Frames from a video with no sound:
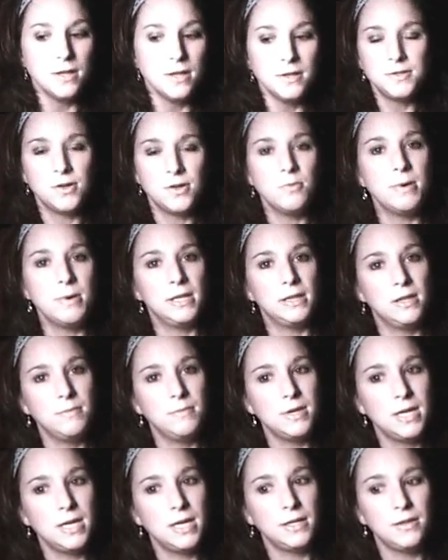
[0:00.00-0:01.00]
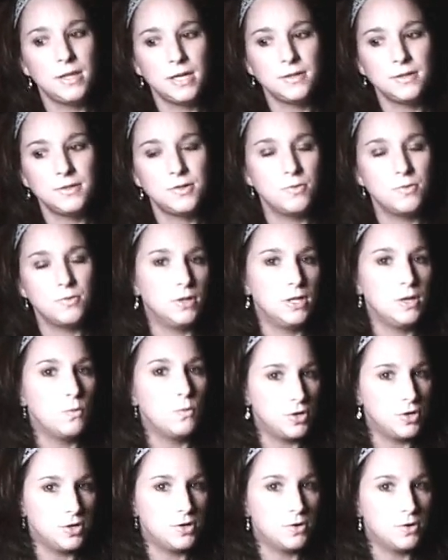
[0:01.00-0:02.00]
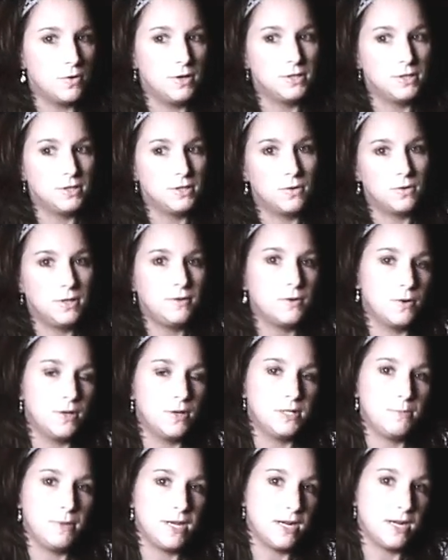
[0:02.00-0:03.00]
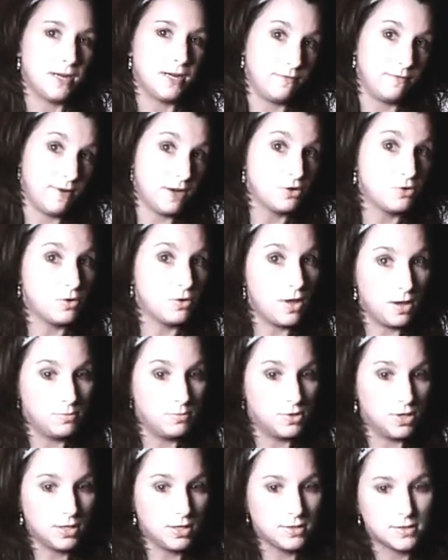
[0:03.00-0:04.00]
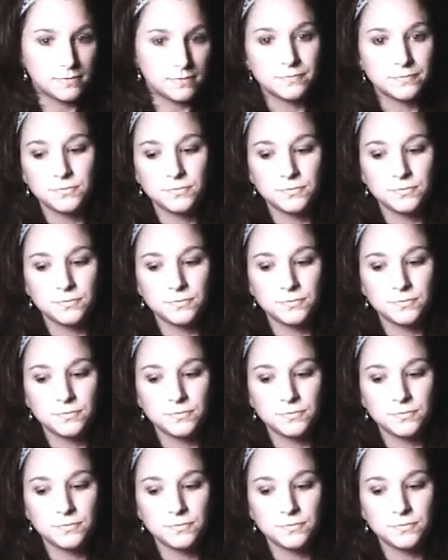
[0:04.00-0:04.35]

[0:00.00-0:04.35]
So by limiting things to only wooden toys or only toys made out of natural objects,